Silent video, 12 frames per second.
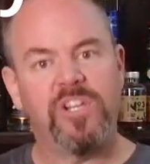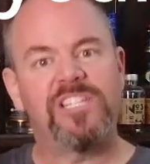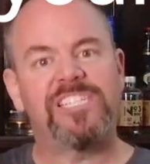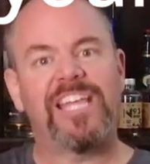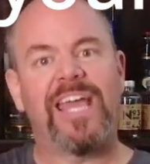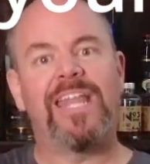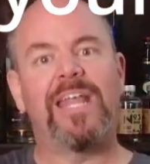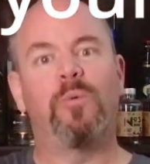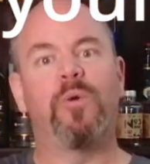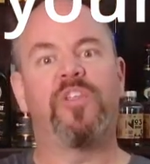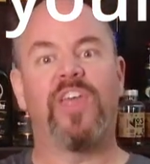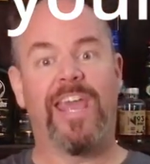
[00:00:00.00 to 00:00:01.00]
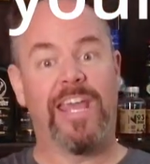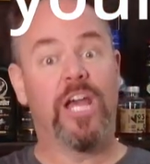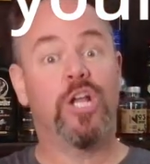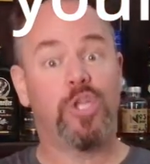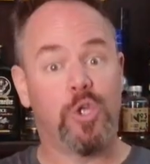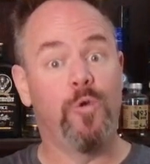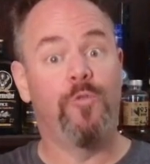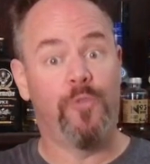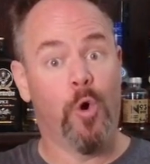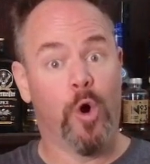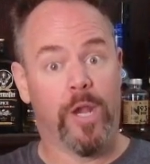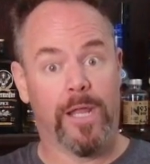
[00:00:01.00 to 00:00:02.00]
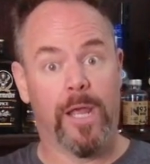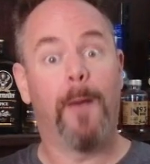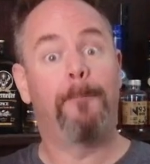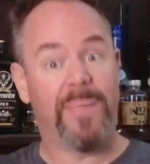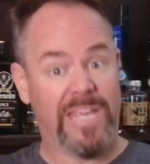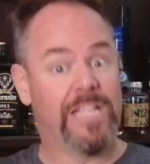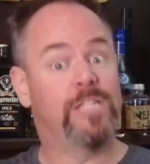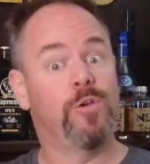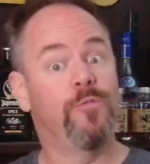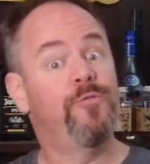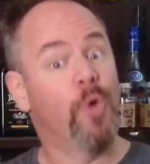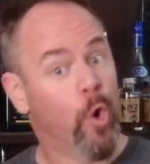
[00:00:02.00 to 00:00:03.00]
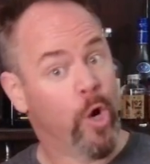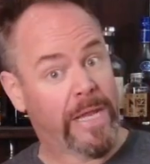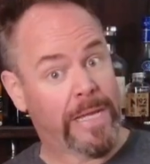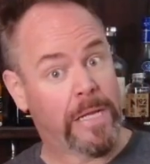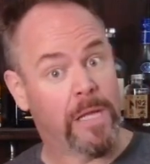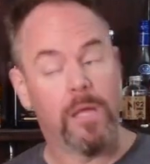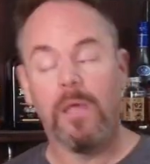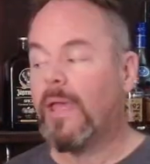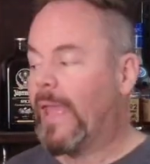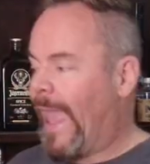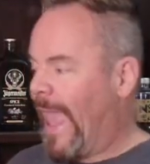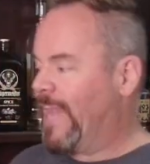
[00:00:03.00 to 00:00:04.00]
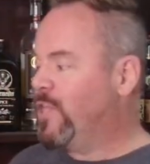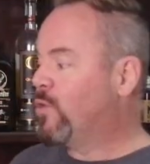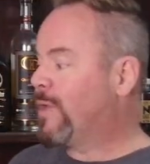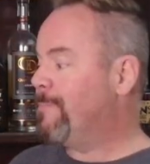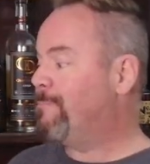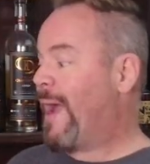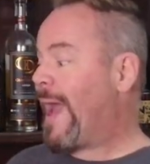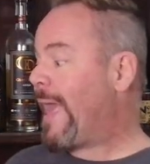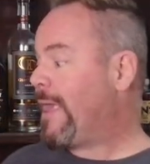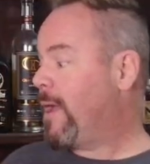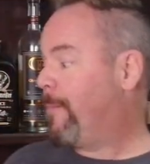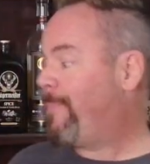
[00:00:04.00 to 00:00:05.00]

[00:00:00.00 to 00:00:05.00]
sanding with a 240, a P240. And you can buy a